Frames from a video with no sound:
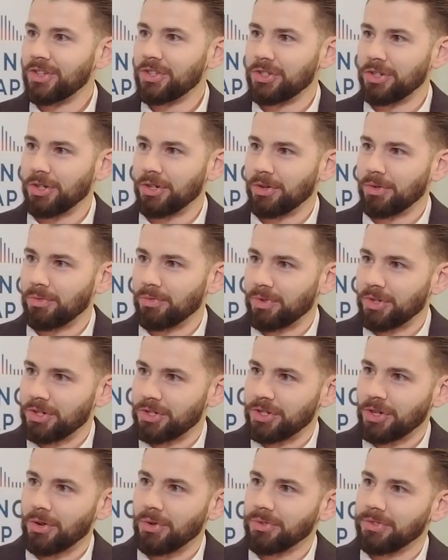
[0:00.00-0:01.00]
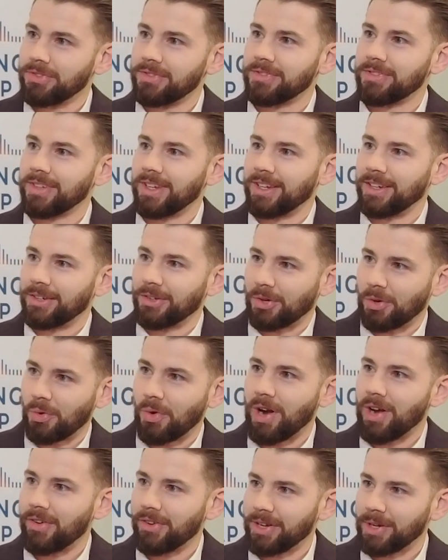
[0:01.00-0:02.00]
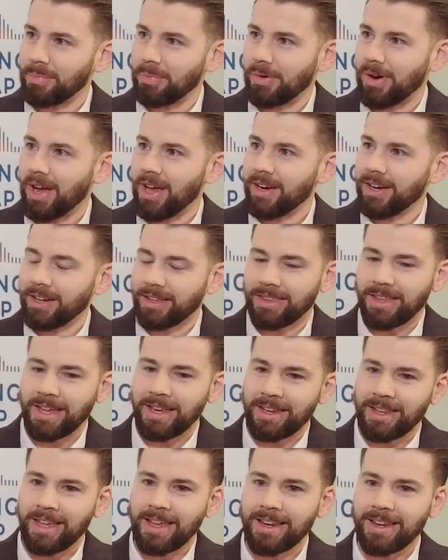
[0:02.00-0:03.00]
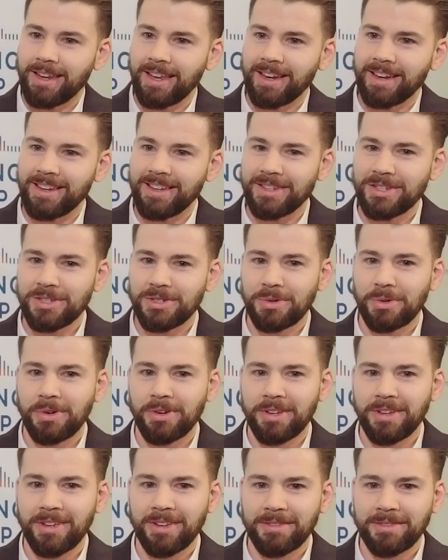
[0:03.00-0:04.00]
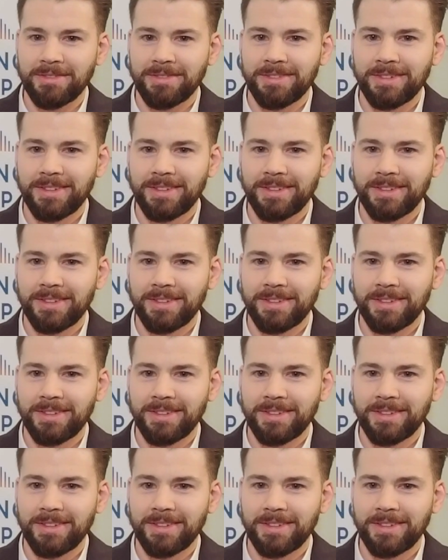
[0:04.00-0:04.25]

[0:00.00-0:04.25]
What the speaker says: to results, and a quality product that is sort of